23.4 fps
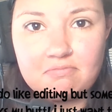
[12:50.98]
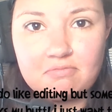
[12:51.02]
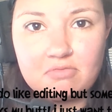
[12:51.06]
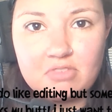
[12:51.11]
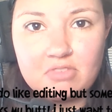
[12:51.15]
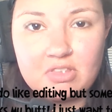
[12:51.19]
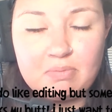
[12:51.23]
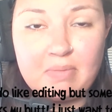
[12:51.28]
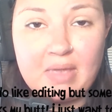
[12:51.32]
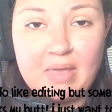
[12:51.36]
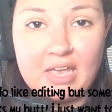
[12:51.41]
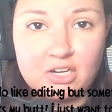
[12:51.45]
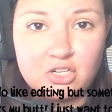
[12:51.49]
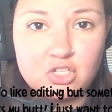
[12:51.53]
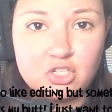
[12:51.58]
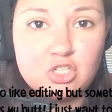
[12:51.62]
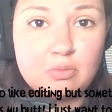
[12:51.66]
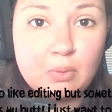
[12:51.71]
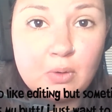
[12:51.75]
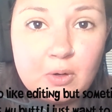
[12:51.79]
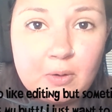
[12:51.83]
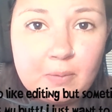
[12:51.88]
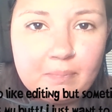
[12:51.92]

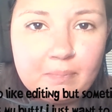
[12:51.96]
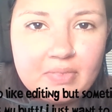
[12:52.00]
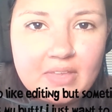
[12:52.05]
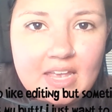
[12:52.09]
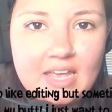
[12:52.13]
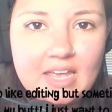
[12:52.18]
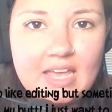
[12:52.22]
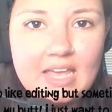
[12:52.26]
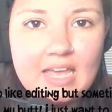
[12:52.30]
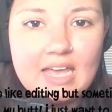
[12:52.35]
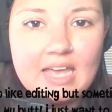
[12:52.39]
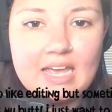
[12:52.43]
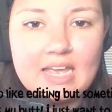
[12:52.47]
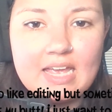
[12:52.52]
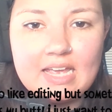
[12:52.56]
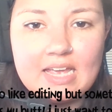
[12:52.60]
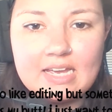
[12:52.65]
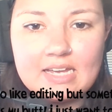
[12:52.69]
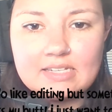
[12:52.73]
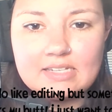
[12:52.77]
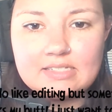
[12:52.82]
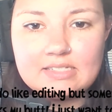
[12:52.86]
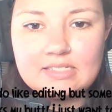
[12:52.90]
manageable.
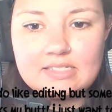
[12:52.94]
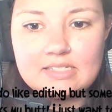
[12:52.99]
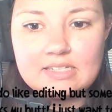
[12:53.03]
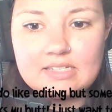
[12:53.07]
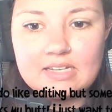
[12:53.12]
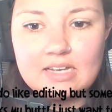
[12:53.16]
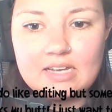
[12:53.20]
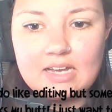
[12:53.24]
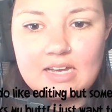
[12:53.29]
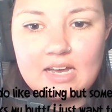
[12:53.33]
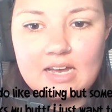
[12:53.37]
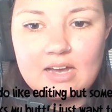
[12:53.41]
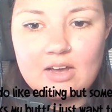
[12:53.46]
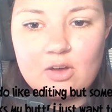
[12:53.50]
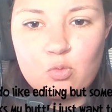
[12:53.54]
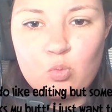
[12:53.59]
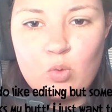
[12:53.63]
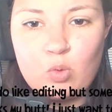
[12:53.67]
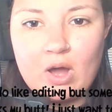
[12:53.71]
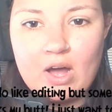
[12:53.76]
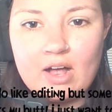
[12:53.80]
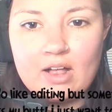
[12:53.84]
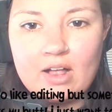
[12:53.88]
And
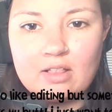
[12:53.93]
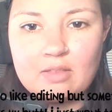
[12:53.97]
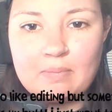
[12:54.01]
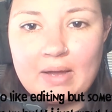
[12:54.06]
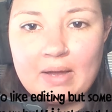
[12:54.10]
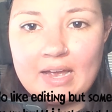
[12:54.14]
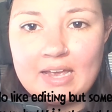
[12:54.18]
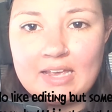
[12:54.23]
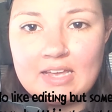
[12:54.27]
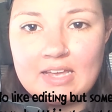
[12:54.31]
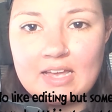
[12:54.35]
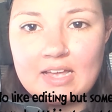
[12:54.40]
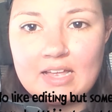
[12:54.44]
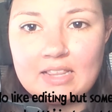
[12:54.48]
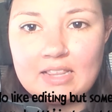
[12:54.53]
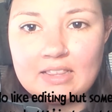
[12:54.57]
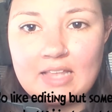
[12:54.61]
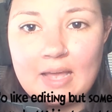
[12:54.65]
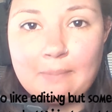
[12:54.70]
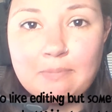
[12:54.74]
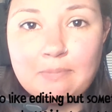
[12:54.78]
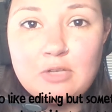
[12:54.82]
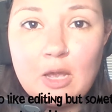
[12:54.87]
while my
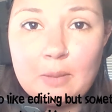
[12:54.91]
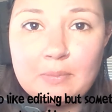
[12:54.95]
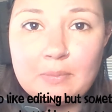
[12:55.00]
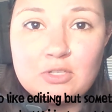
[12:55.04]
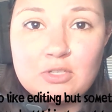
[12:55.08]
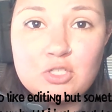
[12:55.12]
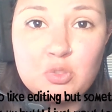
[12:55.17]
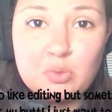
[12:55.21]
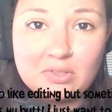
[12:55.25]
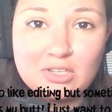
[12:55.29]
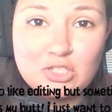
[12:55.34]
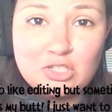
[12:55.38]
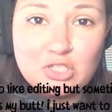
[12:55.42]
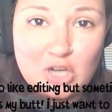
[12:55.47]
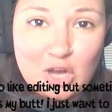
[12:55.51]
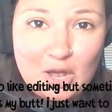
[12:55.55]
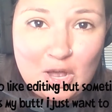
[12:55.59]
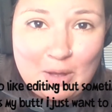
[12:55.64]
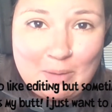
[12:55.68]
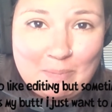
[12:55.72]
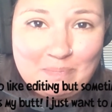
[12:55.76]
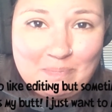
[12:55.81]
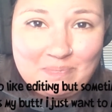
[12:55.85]
laptop is doing the
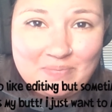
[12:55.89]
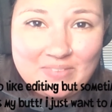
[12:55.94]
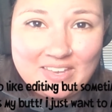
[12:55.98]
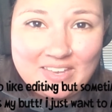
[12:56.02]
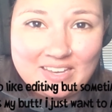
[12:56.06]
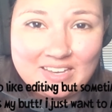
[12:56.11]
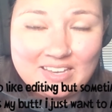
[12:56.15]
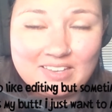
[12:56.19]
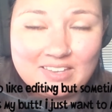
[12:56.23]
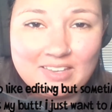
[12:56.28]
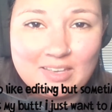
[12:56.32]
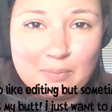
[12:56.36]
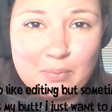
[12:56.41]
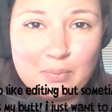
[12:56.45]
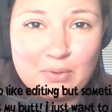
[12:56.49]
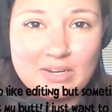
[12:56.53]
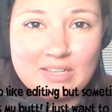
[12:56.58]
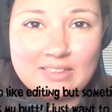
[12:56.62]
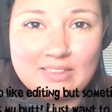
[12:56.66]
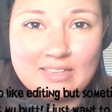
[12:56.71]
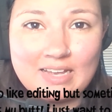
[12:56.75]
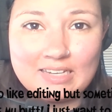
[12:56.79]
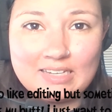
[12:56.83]
job, it can get pretty
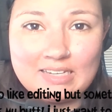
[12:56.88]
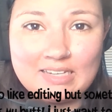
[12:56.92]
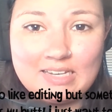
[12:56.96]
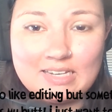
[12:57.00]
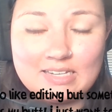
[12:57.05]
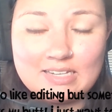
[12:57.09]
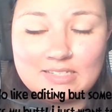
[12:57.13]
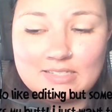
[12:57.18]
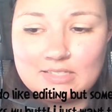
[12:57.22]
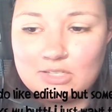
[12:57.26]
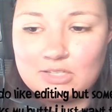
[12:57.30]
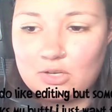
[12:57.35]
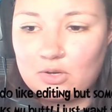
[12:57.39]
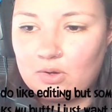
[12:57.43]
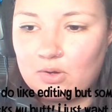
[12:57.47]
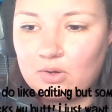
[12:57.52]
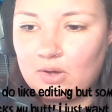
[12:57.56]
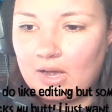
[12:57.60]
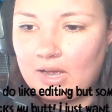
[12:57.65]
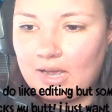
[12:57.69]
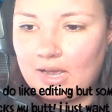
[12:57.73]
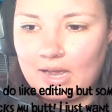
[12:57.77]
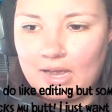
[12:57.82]
laggy, and so
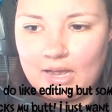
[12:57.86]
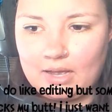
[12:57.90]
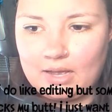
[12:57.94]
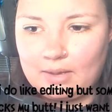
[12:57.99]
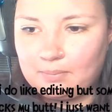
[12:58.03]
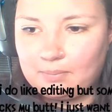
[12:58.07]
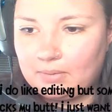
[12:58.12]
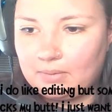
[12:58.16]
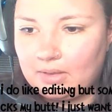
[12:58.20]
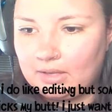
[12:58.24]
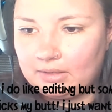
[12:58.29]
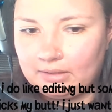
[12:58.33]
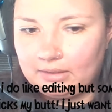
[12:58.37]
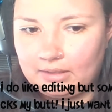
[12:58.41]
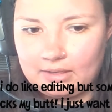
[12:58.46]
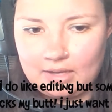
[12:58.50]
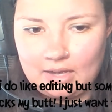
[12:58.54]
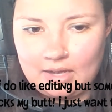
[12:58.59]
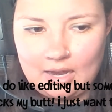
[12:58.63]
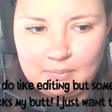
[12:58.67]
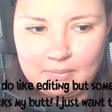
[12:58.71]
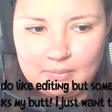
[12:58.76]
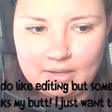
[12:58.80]
I'm
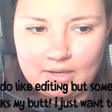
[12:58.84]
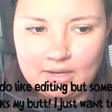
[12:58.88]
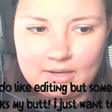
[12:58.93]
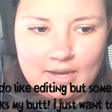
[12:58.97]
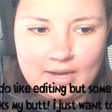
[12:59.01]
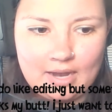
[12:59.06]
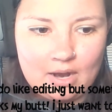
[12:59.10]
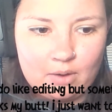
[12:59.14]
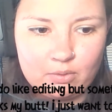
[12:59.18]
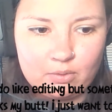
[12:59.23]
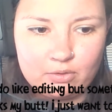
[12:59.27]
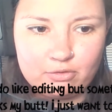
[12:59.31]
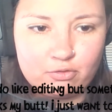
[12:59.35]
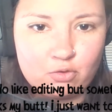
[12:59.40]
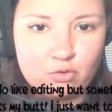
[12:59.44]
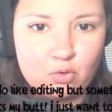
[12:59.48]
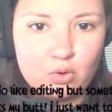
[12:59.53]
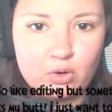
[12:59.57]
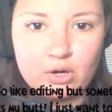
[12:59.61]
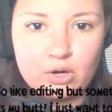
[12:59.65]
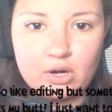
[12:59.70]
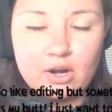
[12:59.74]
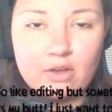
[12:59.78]
like on hour
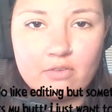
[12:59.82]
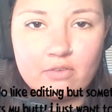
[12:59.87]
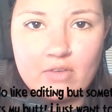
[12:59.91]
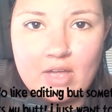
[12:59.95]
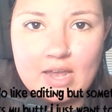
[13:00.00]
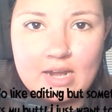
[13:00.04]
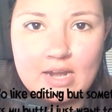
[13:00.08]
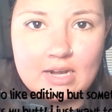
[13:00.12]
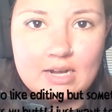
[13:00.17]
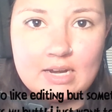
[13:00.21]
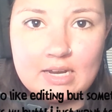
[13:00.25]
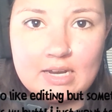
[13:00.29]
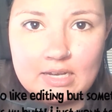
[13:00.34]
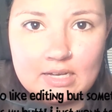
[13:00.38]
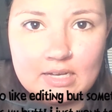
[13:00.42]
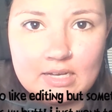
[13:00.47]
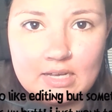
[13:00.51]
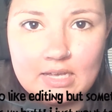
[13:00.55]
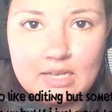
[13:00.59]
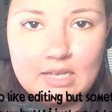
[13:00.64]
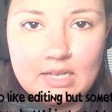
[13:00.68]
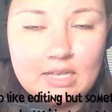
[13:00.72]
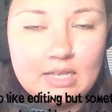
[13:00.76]
4 of editing
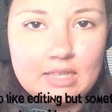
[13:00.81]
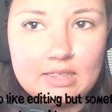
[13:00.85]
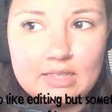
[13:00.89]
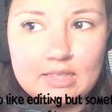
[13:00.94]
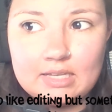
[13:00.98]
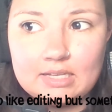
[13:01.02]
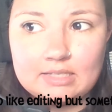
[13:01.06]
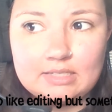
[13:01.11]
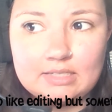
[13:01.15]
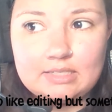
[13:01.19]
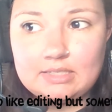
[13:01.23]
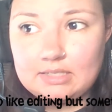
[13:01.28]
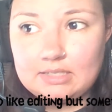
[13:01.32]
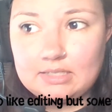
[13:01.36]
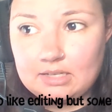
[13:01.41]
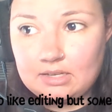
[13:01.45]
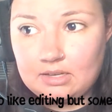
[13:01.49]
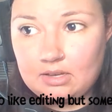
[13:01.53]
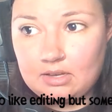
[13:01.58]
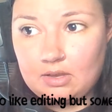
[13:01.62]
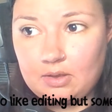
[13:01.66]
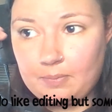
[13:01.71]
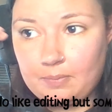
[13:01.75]
this
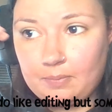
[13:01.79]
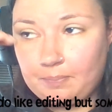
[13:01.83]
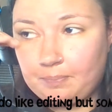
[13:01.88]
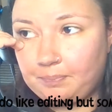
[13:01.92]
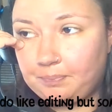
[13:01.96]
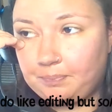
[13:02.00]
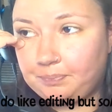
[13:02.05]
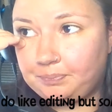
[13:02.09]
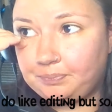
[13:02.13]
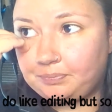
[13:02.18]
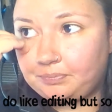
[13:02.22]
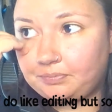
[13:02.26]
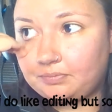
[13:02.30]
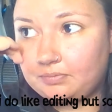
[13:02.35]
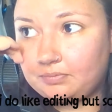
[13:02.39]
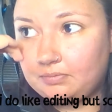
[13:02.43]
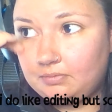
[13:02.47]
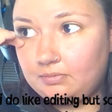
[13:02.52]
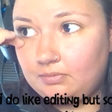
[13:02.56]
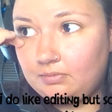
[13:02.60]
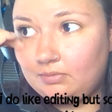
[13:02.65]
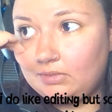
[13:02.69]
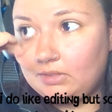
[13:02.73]

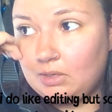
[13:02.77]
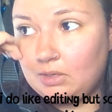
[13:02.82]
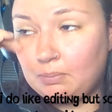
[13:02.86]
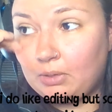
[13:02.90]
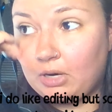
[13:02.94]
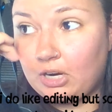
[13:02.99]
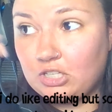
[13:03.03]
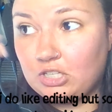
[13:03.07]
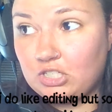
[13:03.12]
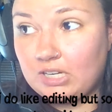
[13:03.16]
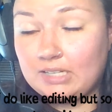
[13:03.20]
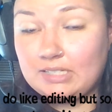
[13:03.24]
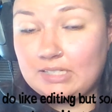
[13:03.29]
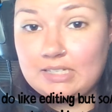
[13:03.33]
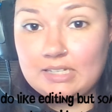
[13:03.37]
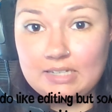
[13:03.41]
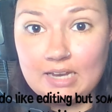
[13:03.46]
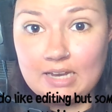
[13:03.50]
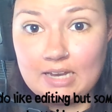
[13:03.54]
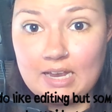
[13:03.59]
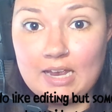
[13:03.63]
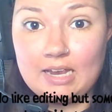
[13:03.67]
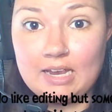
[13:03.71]
project
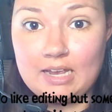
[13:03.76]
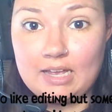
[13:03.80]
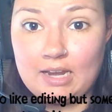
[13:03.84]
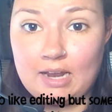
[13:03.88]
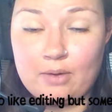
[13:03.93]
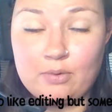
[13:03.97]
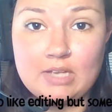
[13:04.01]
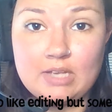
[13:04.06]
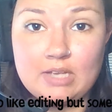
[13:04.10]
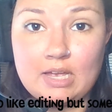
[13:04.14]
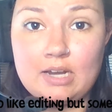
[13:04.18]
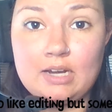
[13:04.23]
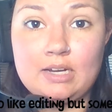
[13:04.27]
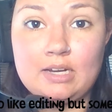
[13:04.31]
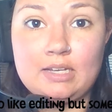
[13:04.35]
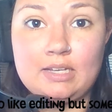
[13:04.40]
today, and I was editing